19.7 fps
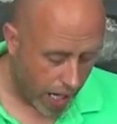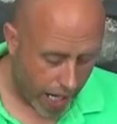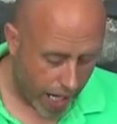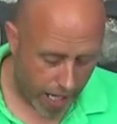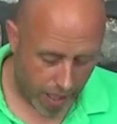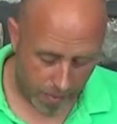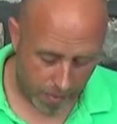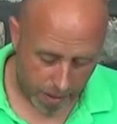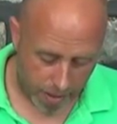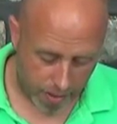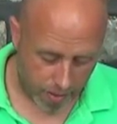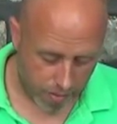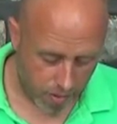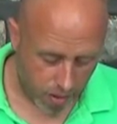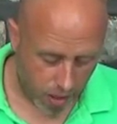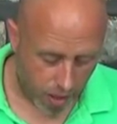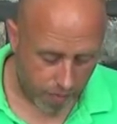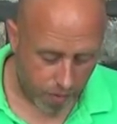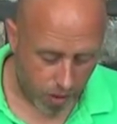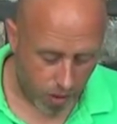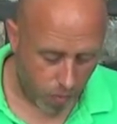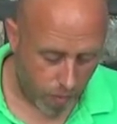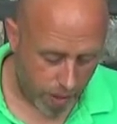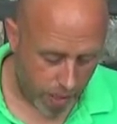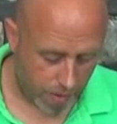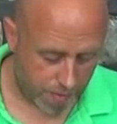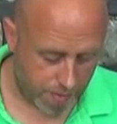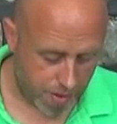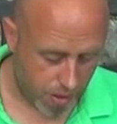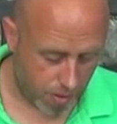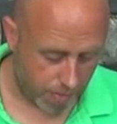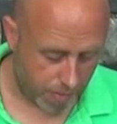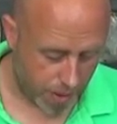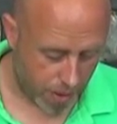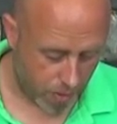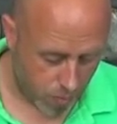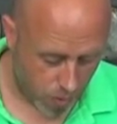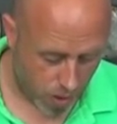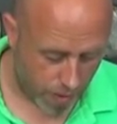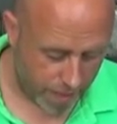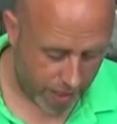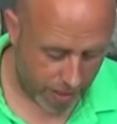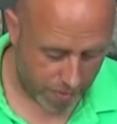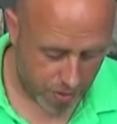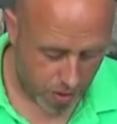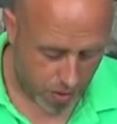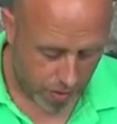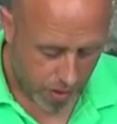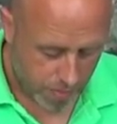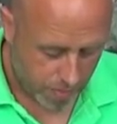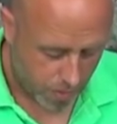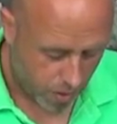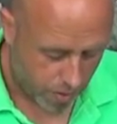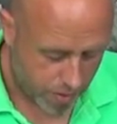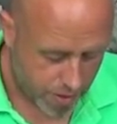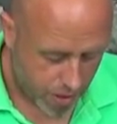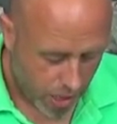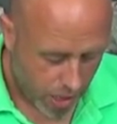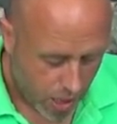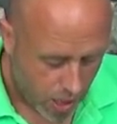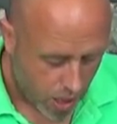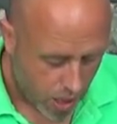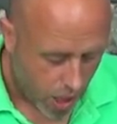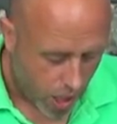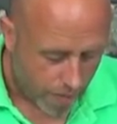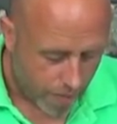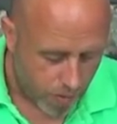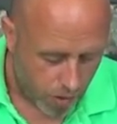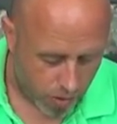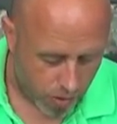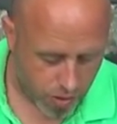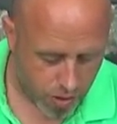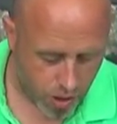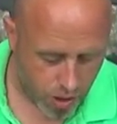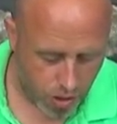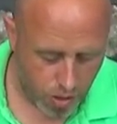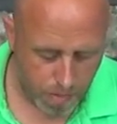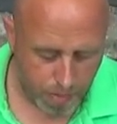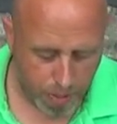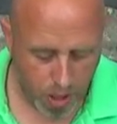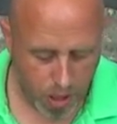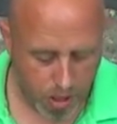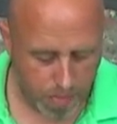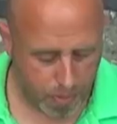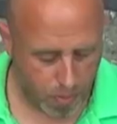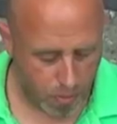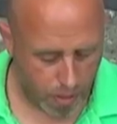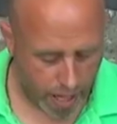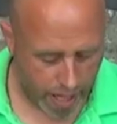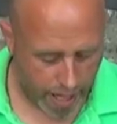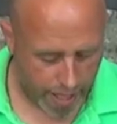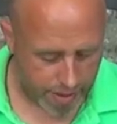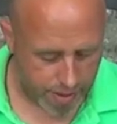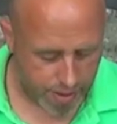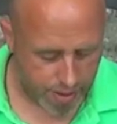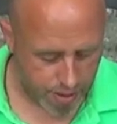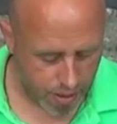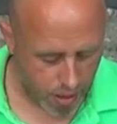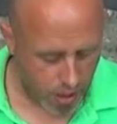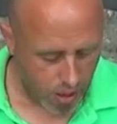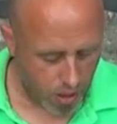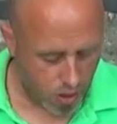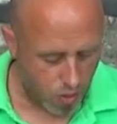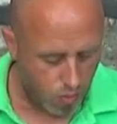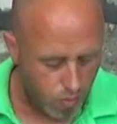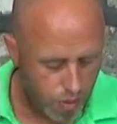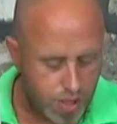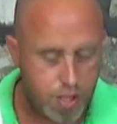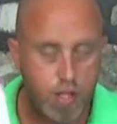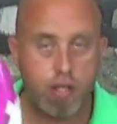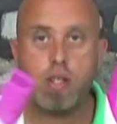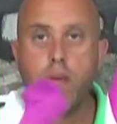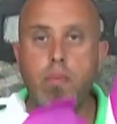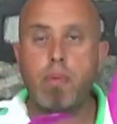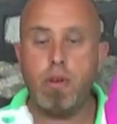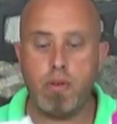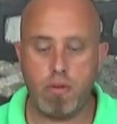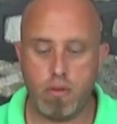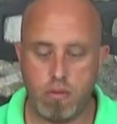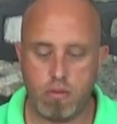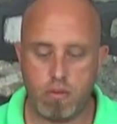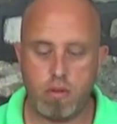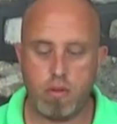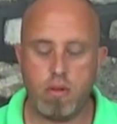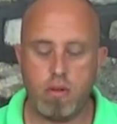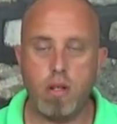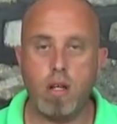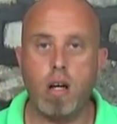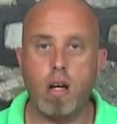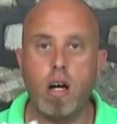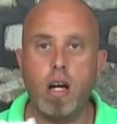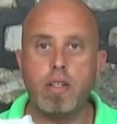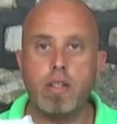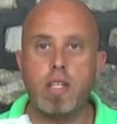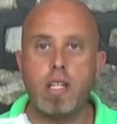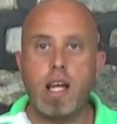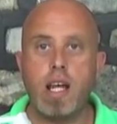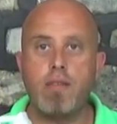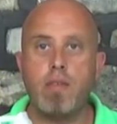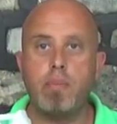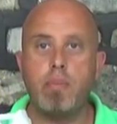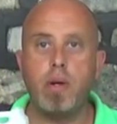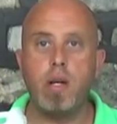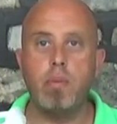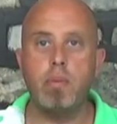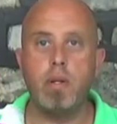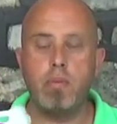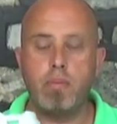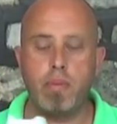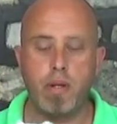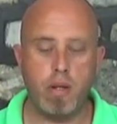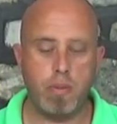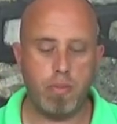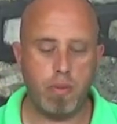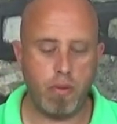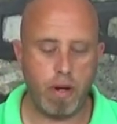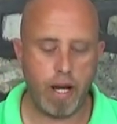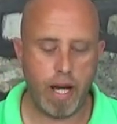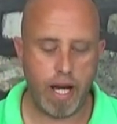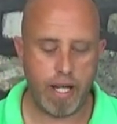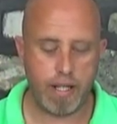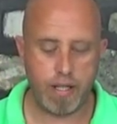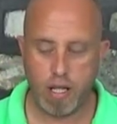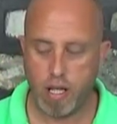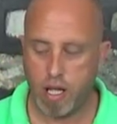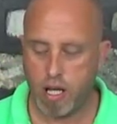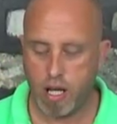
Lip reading: Anyway, I've gone way off topic. What else I got in the box? I've got two purple heads, which are I did have a purple head.